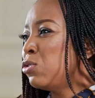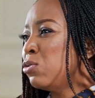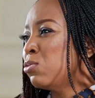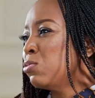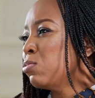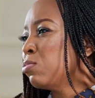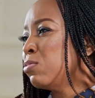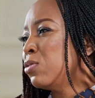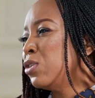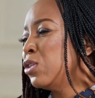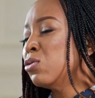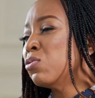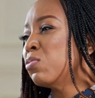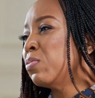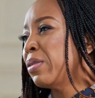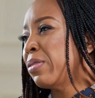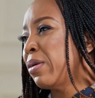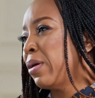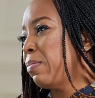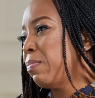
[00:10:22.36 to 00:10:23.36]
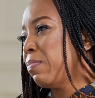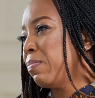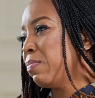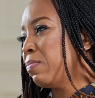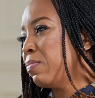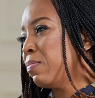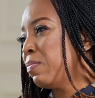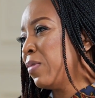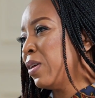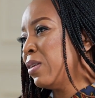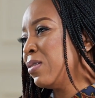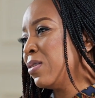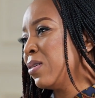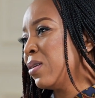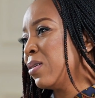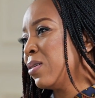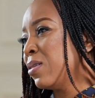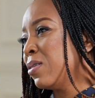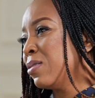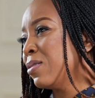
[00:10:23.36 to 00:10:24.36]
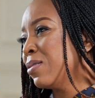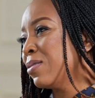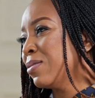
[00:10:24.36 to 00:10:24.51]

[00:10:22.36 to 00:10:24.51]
you deal with them, basically?